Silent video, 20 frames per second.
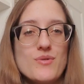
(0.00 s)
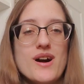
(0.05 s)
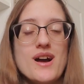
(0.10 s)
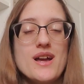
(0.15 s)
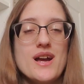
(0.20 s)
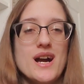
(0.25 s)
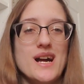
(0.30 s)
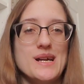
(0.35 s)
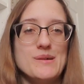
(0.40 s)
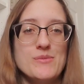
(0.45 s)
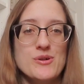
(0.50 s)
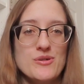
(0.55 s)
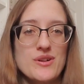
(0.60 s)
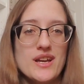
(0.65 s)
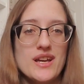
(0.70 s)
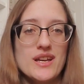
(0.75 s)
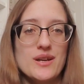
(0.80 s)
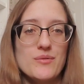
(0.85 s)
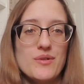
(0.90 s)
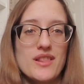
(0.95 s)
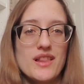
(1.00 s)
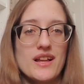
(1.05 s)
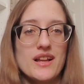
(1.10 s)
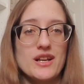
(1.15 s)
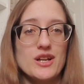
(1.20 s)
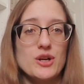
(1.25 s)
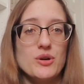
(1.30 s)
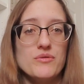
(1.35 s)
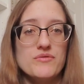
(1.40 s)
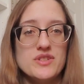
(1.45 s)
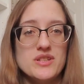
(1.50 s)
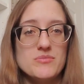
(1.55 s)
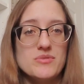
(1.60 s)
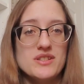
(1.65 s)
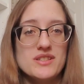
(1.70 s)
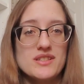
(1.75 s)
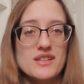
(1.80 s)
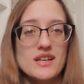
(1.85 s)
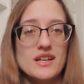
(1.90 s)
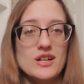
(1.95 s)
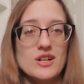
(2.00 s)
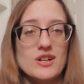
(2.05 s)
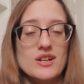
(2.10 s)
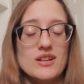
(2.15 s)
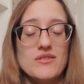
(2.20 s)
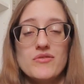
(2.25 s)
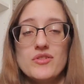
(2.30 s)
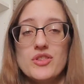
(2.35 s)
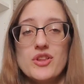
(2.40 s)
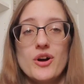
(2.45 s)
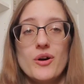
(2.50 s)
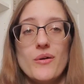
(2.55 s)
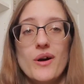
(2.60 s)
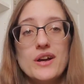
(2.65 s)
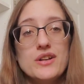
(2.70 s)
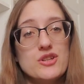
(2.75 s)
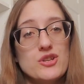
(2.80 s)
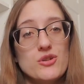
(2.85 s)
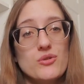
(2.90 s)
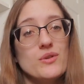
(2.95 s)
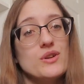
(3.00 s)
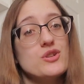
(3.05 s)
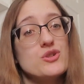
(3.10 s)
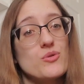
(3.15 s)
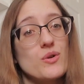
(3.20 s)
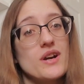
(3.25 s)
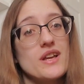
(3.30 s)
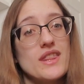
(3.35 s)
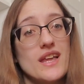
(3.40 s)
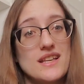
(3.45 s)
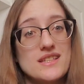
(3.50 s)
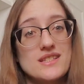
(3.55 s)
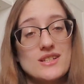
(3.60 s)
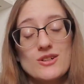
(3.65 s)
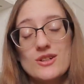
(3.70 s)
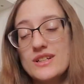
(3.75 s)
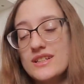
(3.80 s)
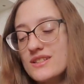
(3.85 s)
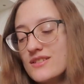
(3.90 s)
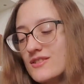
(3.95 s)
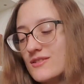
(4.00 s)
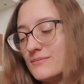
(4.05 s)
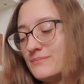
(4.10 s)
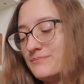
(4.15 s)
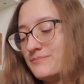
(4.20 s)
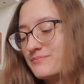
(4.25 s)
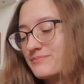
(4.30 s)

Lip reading: why I am okay with letting go of Demon Slayer, even though I do enjoy that series.